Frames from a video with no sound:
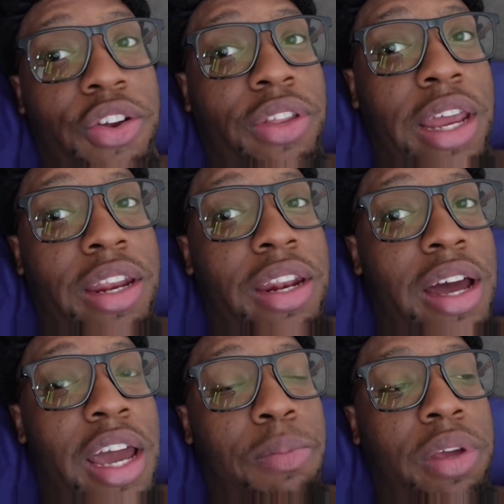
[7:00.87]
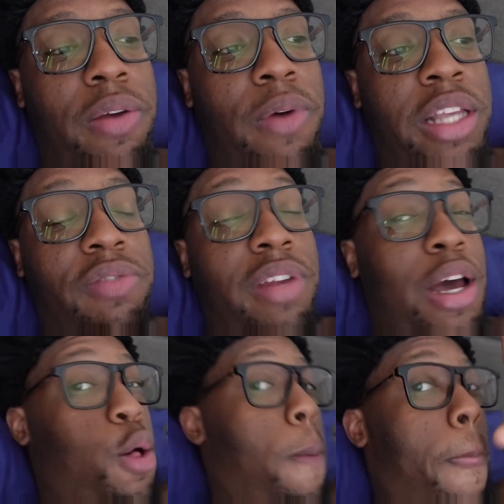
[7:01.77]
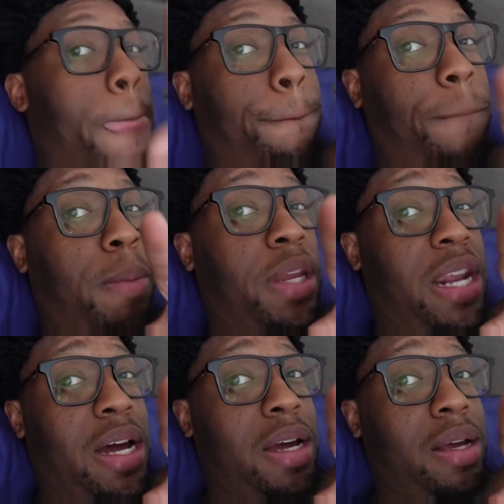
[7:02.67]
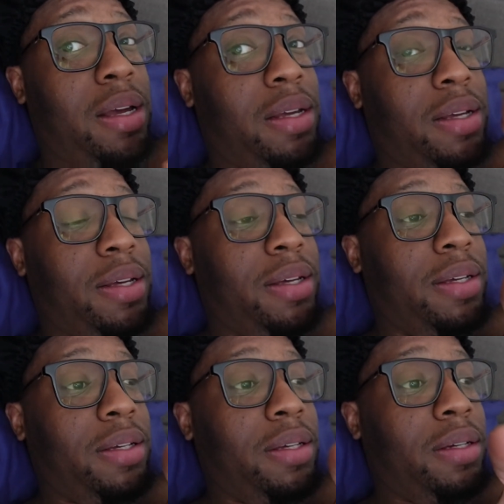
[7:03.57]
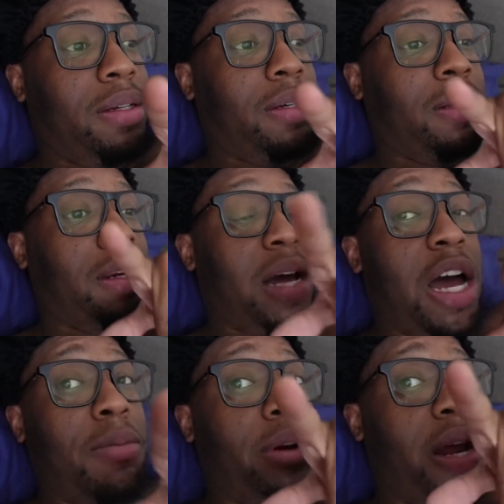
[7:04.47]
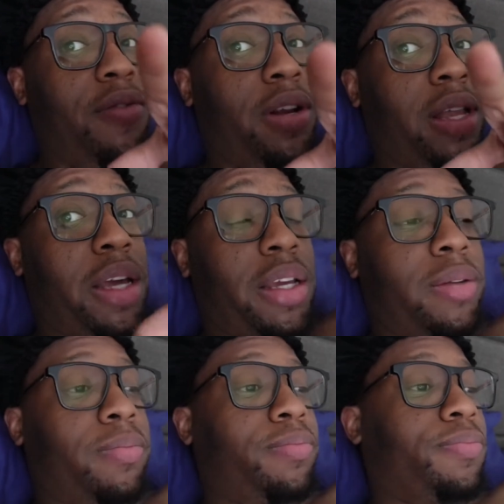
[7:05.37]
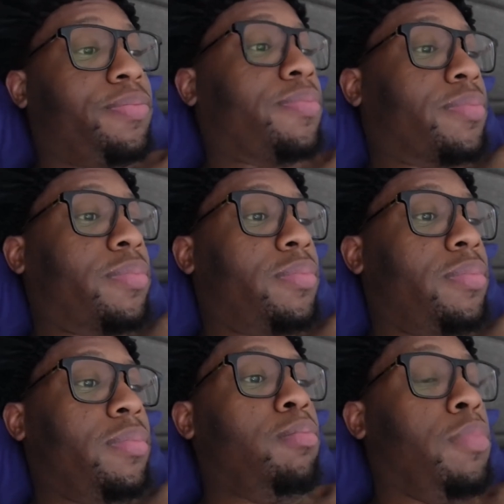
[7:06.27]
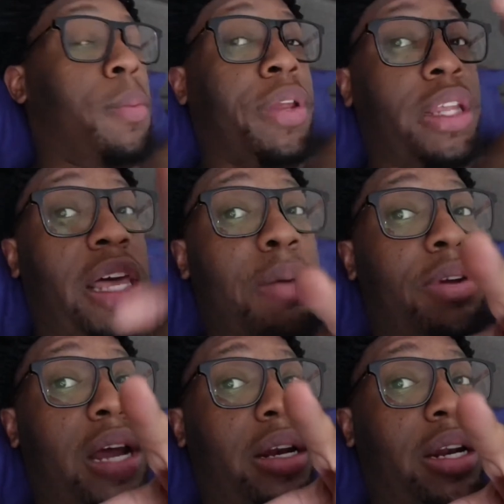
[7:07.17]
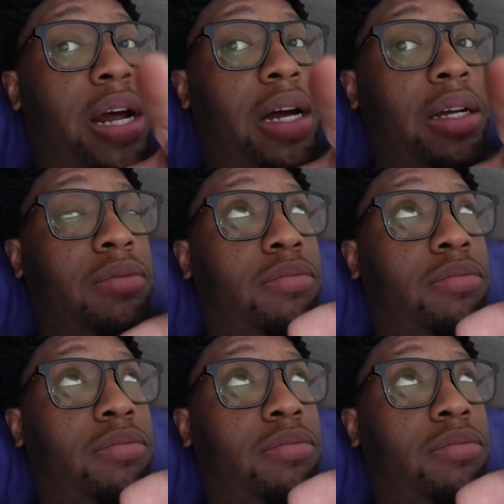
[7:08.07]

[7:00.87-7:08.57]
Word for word: They denied me as of now. I'm denied. Denied but never delayed. I mean delayed but not denied.